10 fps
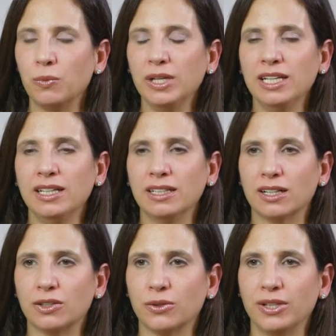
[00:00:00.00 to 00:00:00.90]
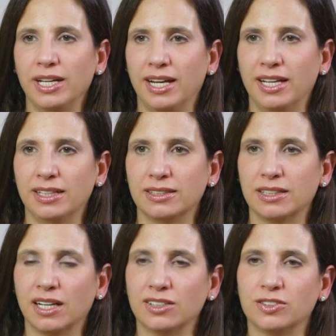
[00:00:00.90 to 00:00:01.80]
We create
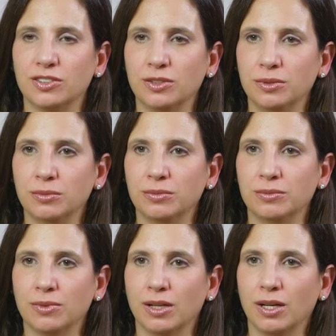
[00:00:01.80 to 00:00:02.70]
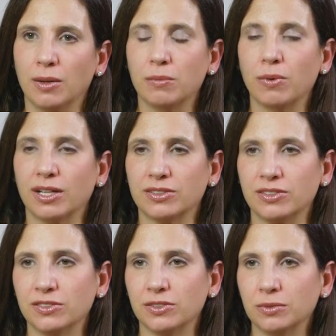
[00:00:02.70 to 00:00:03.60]
custom
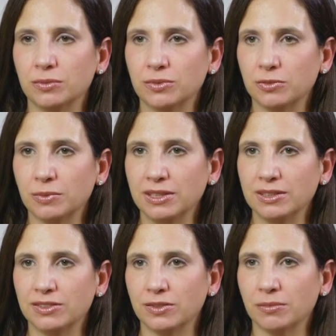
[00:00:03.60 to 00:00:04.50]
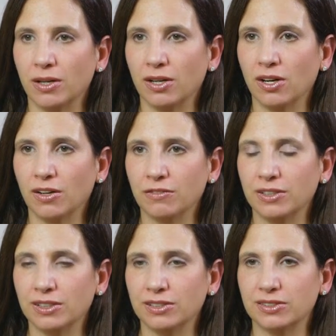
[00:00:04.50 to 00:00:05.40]
bruxism splints in my
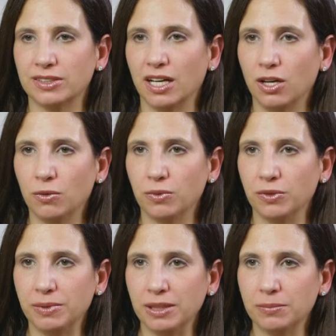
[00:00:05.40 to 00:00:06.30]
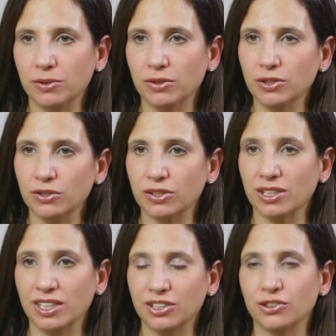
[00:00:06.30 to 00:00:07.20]
office to help with people who
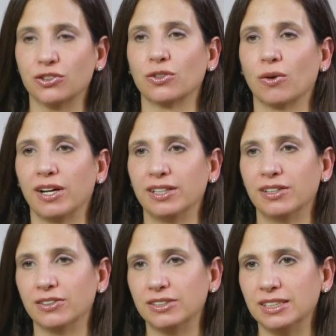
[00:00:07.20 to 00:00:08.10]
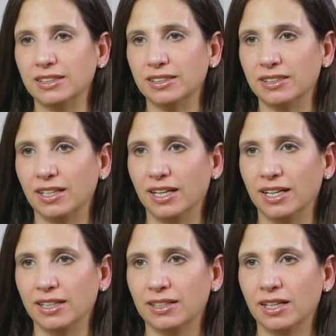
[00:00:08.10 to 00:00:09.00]
clench or grind their teeth at
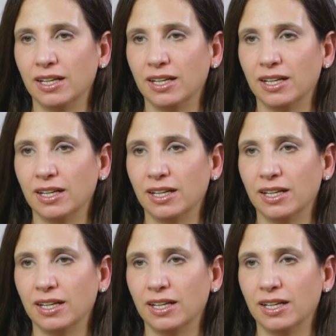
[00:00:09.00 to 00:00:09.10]
night.